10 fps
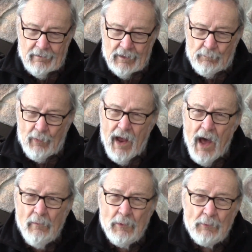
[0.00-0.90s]
The
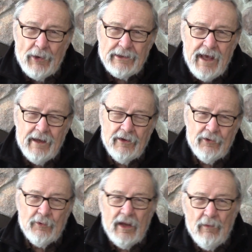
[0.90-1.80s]
problem with that
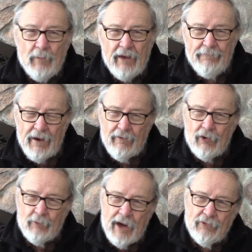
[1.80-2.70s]
is, in my
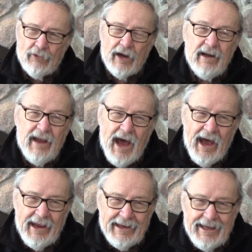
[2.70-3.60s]
favorite restaurant,
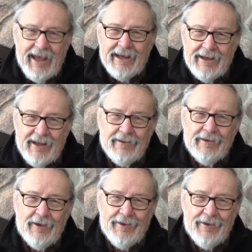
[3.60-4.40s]
I can't get the